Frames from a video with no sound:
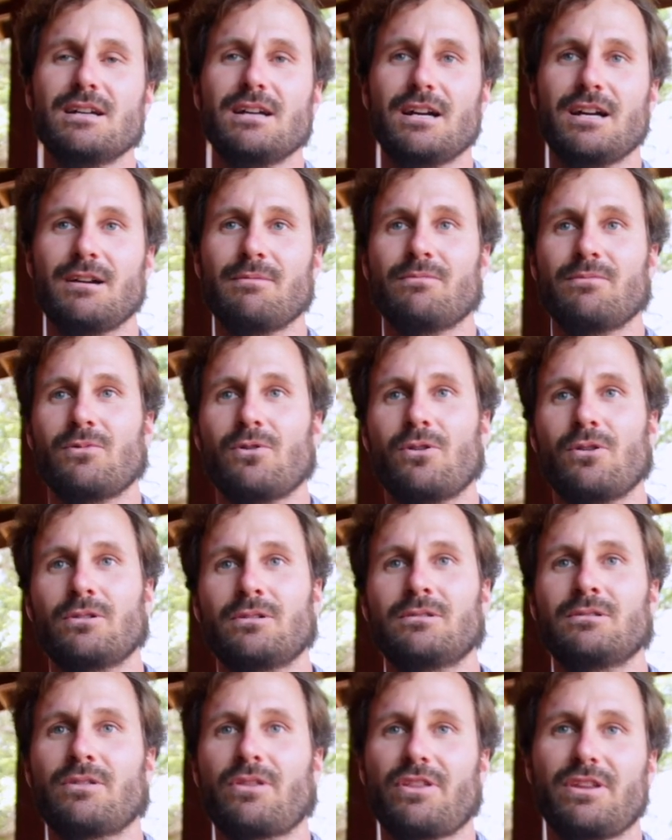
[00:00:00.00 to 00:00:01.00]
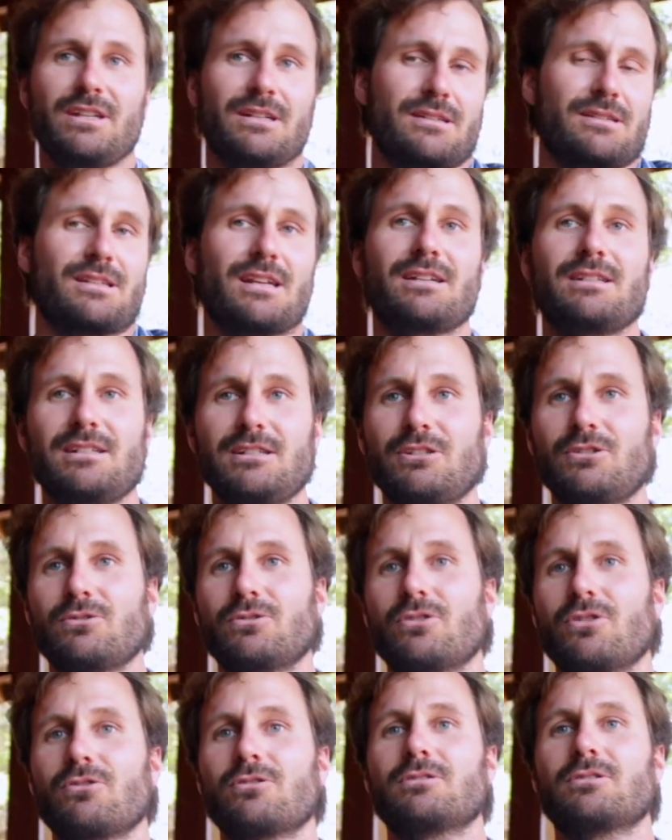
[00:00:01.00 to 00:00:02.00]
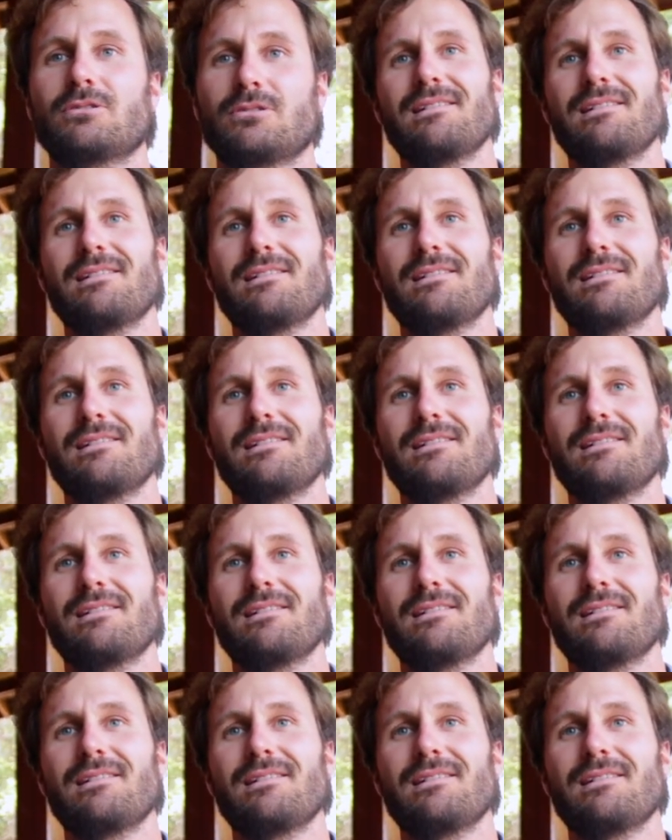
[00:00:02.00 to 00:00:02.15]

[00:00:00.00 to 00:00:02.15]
on things they need to know.